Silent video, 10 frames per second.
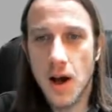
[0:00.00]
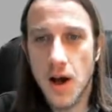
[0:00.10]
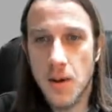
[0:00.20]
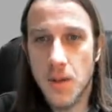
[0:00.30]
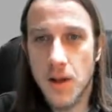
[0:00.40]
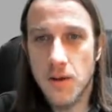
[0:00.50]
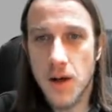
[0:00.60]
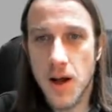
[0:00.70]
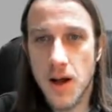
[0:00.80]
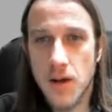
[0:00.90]
uh, believe it or
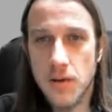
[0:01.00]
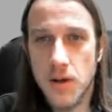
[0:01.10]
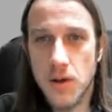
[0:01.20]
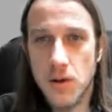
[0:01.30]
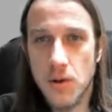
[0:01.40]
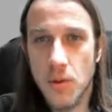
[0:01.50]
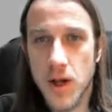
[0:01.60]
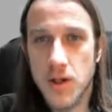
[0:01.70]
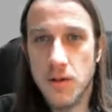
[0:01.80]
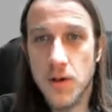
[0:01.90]
not, if you
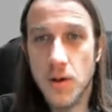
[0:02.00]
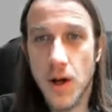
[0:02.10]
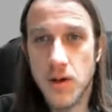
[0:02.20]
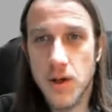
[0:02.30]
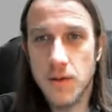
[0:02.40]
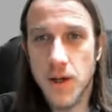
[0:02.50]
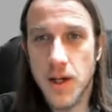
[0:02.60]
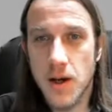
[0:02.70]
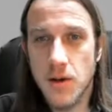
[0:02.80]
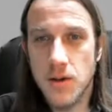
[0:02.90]
watch a few hundred
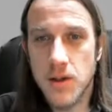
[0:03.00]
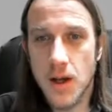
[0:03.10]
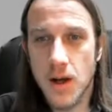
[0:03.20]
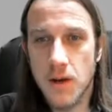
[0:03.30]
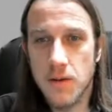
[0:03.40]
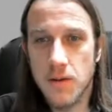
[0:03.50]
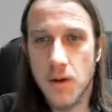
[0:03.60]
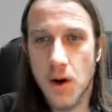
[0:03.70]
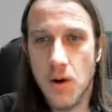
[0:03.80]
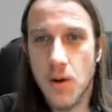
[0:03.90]
videos of
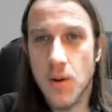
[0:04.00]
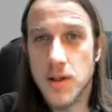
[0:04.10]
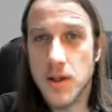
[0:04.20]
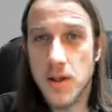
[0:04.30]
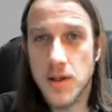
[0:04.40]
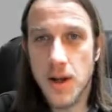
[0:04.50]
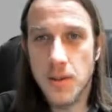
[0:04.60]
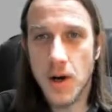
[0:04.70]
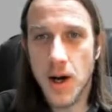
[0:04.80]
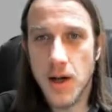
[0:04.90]
all coins of the same
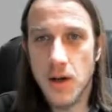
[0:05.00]
grade,